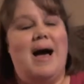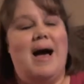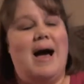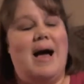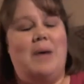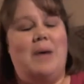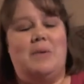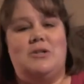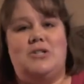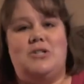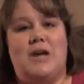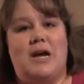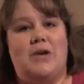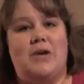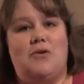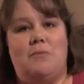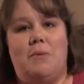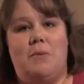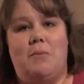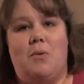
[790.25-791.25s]
I wish I could
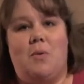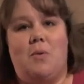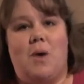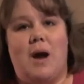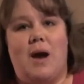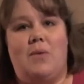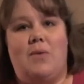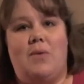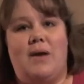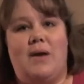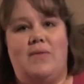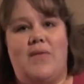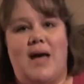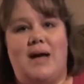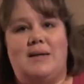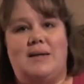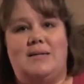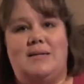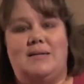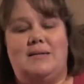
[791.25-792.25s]
remember where I read that